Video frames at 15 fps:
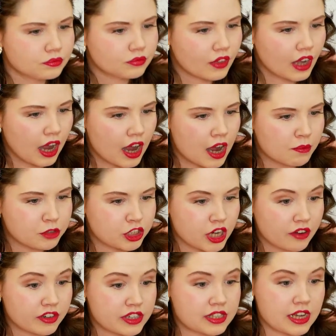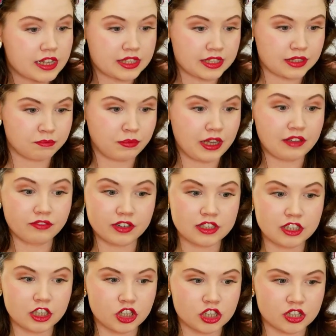Um, Shari says, To me,
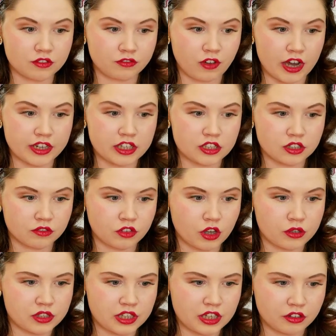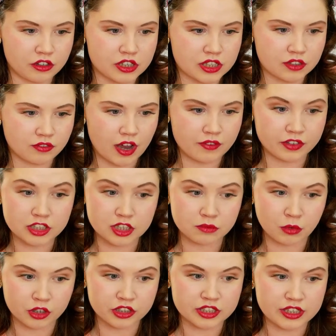vintage is the finest of those eras surviving to the
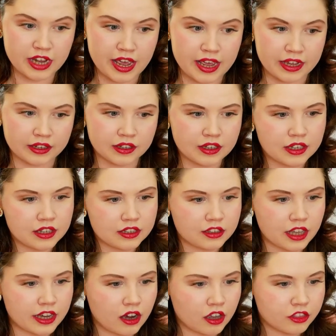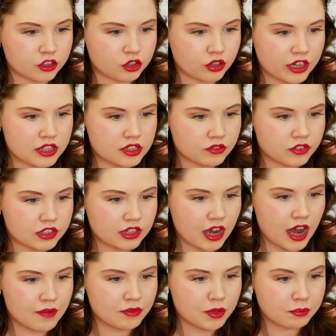modern day. They are the trends of the
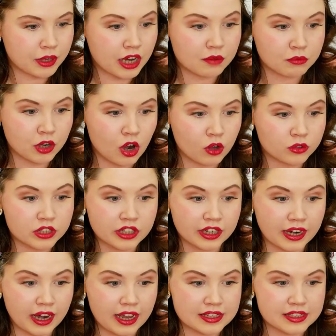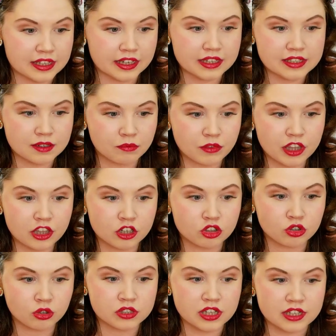time that become golden and classic, something that
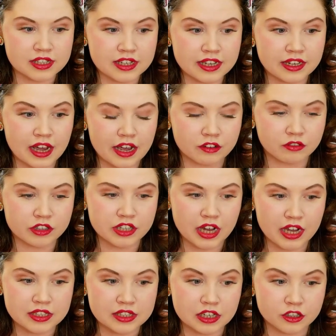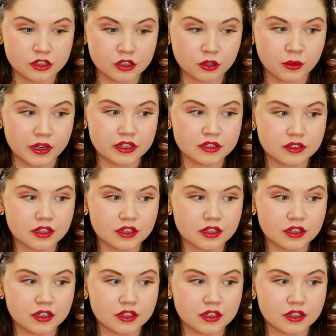draws us in and returns us to it.